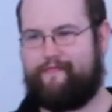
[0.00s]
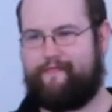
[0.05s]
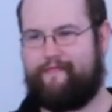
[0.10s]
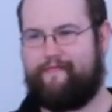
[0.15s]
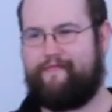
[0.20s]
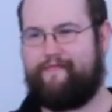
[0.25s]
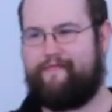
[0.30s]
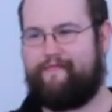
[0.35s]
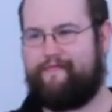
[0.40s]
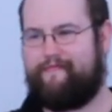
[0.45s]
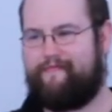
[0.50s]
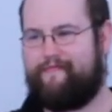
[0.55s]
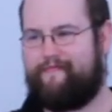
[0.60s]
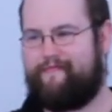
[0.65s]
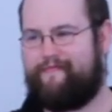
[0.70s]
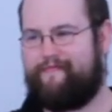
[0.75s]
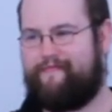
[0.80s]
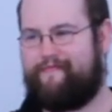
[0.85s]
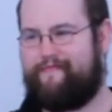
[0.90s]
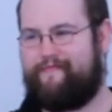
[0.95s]

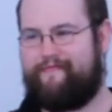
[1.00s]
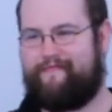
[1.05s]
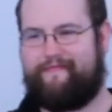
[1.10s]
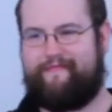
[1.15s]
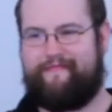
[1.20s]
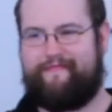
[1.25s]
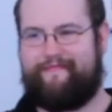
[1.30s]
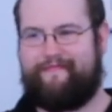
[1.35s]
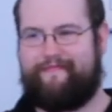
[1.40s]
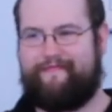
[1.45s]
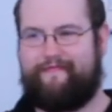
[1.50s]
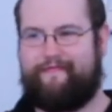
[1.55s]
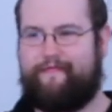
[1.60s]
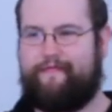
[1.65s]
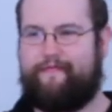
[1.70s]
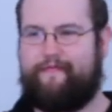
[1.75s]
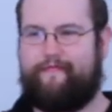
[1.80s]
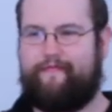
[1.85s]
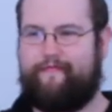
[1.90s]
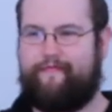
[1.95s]

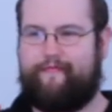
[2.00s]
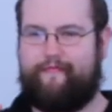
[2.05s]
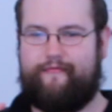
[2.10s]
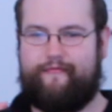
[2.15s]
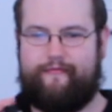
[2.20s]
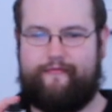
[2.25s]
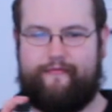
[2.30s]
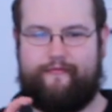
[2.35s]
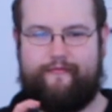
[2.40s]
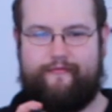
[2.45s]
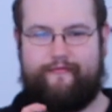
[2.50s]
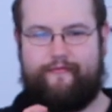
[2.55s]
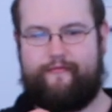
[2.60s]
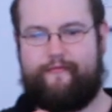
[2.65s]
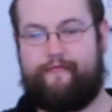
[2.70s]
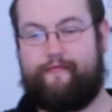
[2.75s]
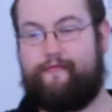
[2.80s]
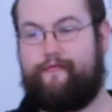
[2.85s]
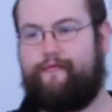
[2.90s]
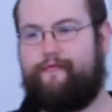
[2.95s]

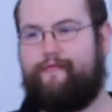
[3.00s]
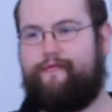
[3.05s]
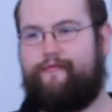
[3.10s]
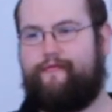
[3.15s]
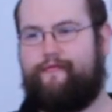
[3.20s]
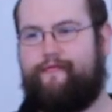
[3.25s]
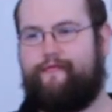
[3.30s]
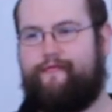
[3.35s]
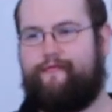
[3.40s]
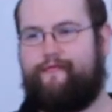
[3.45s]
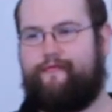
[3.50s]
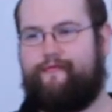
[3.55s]
[no speech]